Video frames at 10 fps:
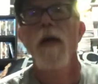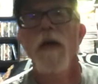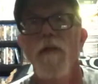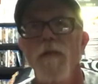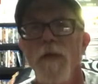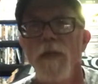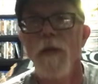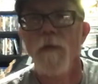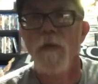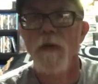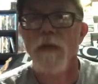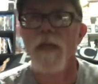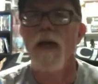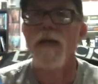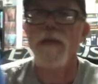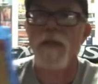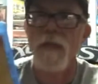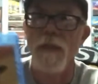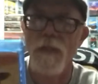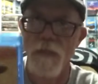And the first time I watched this, I actually
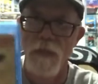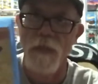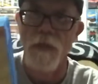did see this